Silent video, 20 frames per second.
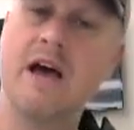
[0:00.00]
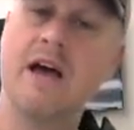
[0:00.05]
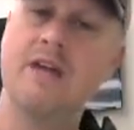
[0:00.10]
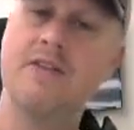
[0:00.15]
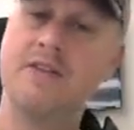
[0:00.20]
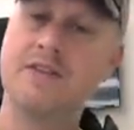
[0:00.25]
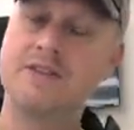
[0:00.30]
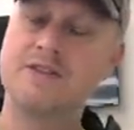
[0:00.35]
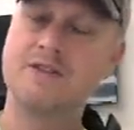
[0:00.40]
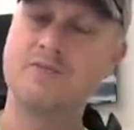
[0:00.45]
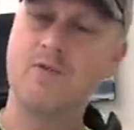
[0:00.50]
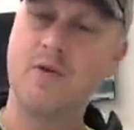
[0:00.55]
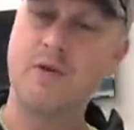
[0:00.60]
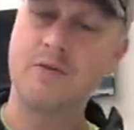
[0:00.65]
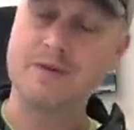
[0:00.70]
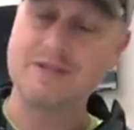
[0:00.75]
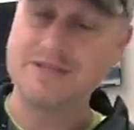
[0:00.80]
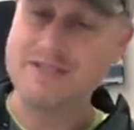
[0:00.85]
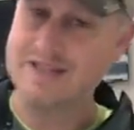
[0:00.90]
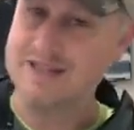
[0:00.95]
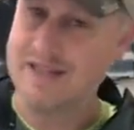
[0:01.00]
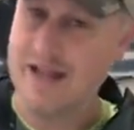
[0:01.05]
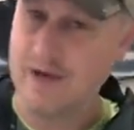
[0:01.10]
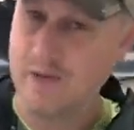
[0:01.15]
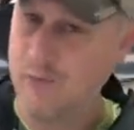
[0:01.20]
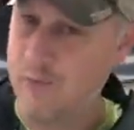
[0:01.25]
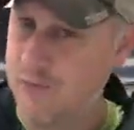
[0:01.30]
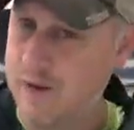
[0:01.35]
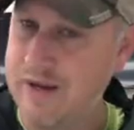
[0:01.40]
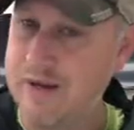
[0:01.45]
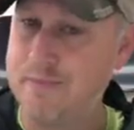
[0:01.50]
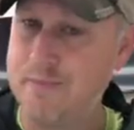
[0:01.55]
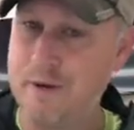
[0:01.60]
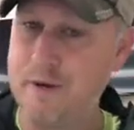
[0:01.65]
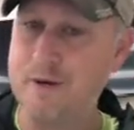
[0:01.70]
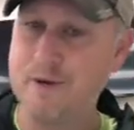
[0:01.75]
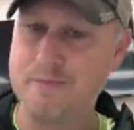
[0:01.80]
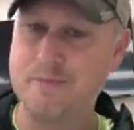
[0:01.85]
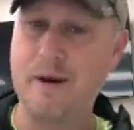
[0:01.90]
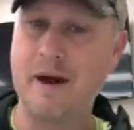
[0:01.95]
this is where we see that
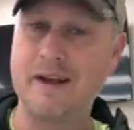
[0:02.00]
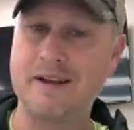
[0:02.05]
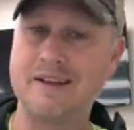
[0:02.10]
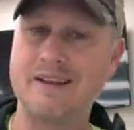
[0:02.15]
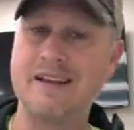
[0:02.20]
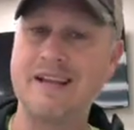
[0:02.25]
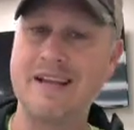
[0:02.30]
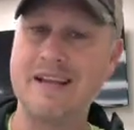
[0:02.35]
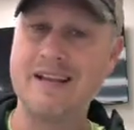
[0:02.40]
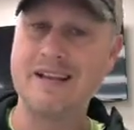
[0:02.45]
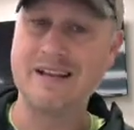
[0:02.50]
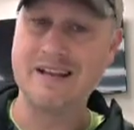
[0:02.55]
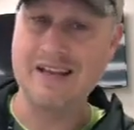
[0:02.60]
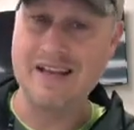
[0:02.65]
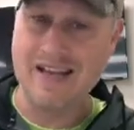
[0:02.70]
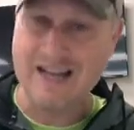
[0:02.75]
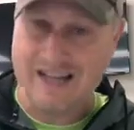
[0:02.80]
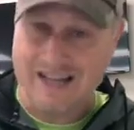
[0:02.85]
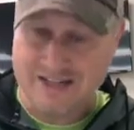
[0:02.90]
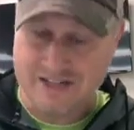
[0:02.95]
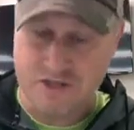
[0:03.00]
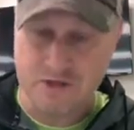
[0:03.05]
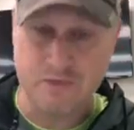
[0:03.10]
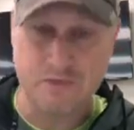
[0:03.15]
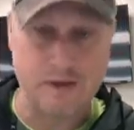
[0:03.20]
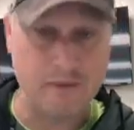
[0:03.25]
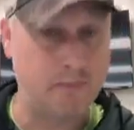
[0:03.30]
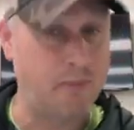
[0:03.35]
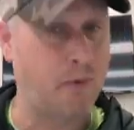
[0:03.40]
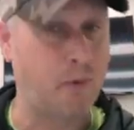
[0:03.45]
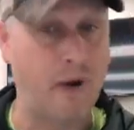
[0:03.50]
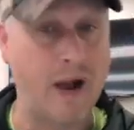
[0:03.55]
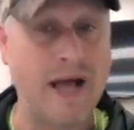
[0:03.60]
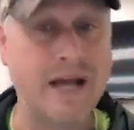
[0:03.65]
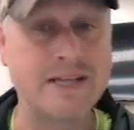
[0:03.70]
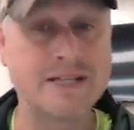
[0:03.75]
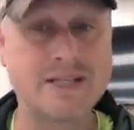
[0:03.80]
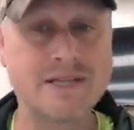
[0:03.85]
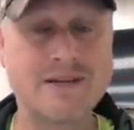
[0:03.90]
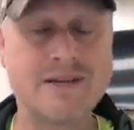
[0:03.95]
reboot button need, needing to be
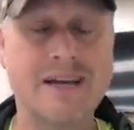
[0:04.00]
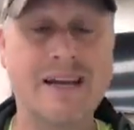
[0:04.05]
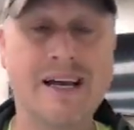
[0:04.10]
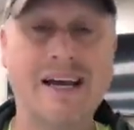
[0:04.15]
pressed.